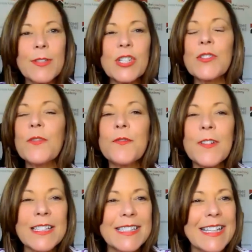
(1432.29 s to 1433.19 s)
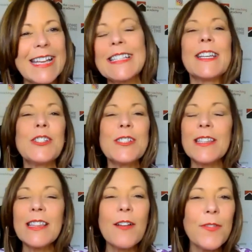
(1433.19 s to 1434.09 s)
It was just mm-hmm. fascinating. I just
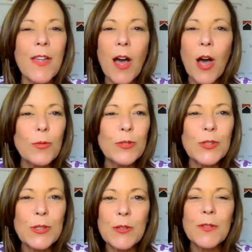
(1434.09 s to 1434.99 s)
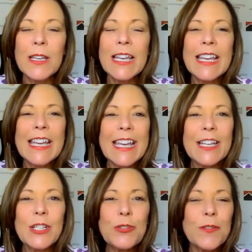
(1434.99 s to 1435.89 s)
loved the whole sort of
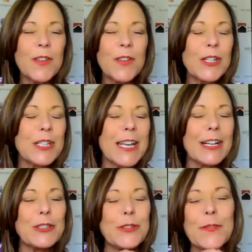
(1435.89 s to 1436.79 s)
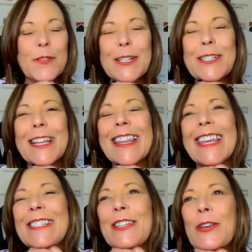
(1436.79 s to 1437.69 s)
introversion, extroversion
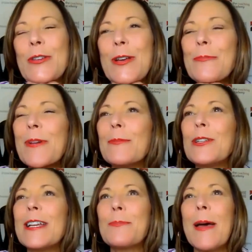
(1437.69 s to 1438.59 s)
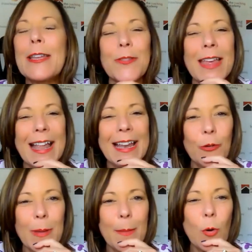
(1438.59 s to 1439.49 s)
thing. So perhaps you'll expand on that a
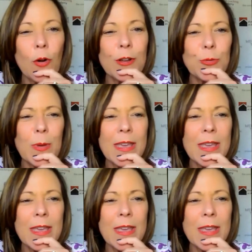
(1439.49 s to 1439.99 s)
little bit more as